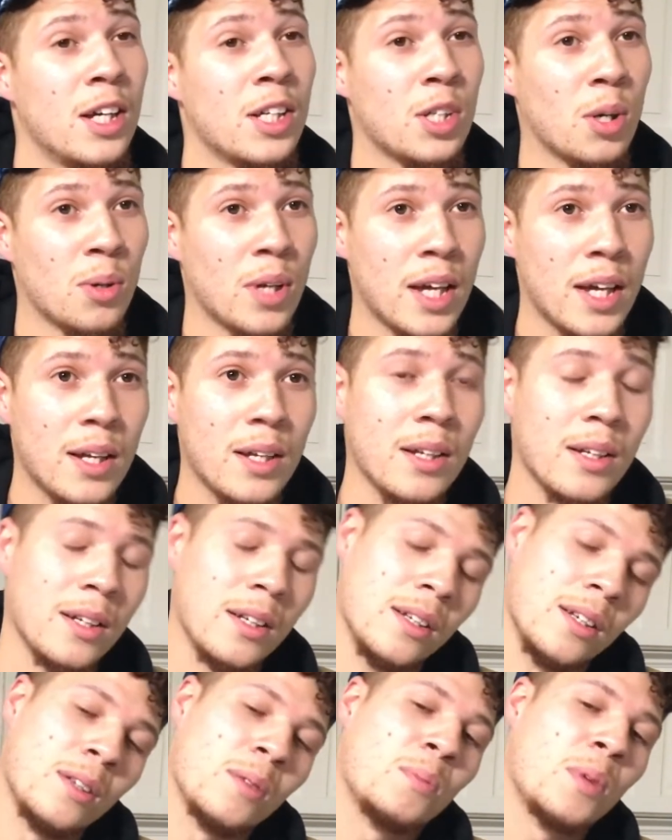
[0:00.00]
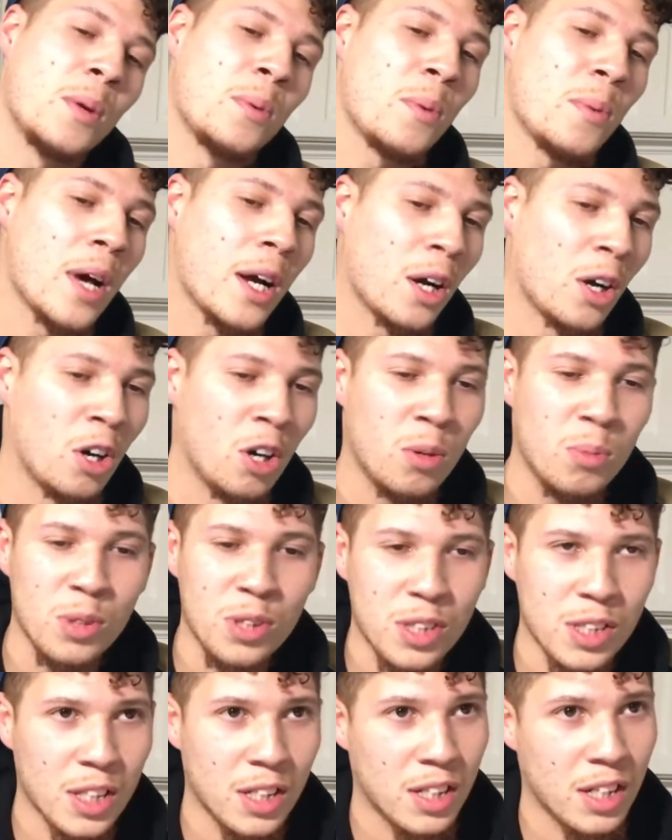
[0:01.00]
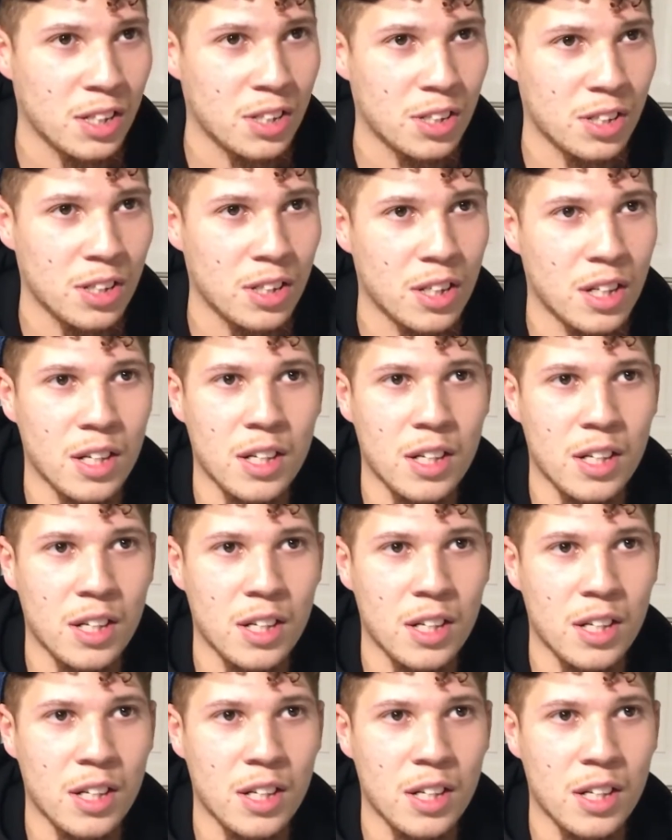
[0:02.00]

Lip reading: So then people back home was seeing that shit,